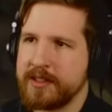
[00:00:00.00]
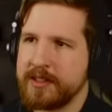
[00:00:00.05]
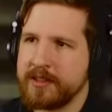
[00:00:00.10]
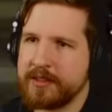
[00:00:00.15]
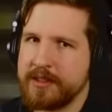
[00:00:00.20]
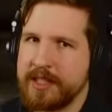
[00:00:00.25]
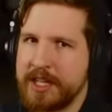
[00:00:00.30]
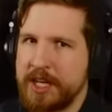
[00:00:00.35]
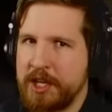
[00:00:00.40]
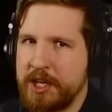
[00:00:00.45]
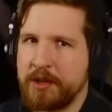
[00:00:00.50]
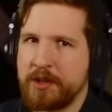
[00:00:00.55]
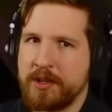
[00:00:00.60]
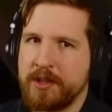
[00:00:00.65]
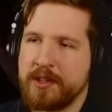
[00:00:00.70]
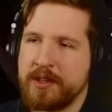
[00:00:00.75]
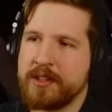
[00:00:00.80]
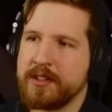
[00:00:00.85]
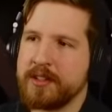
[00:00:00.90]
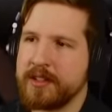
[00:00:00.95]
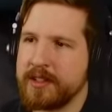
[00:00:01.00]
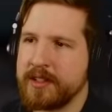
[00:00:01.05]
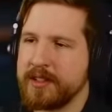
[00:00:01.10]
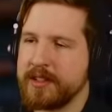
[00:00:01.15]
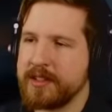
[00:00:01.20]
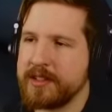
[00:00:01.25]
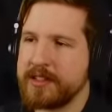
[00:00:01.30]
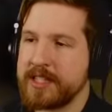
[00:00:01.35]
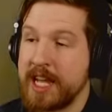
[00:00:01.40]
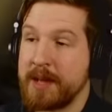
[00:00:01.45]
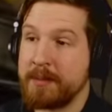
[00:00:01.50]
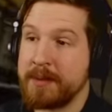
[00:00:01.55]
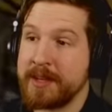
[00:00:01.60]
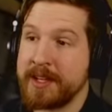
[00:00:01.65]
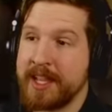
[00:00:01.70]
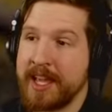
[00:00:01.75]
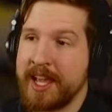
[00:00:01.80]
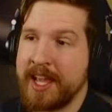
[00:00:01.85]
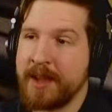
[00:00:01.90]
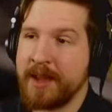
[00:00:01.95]
linear type of
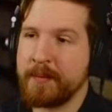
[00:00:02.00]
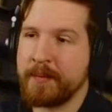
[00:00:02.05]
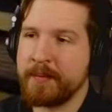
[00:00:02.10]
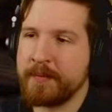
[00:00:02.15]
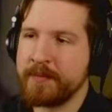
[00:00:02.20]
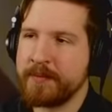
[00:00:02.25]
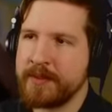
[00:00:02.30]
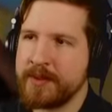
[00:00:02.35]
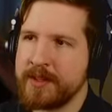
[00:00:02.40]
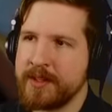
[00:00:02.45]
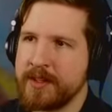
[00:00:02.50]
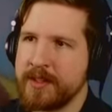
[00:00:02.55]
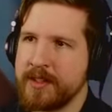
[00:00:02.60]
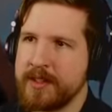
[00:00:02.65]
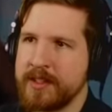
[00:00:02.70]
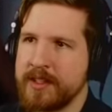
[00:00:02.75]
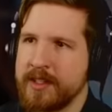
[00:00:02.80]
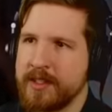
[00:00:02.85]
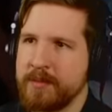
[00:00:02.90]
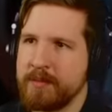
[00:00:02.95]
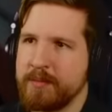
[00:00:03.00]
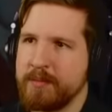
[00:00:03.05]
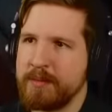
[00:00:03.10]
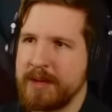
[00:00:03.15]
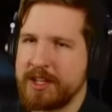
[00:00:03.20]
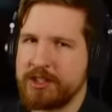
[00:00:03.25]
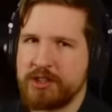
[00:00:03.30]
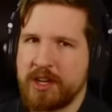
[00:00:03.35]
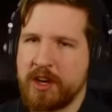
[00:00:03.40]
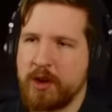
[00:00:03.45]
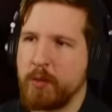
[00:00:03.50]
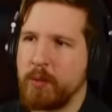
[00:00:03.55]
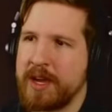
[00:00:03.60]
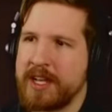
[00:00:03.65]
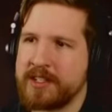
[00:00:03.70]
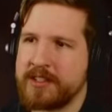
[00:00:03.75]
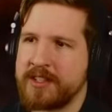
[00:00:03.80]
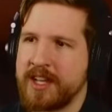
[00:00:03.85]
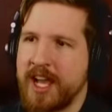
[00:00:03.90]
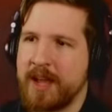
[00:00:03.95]
game. Make sure I don't
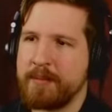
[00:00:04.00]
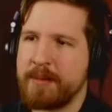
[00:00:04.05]
waste time.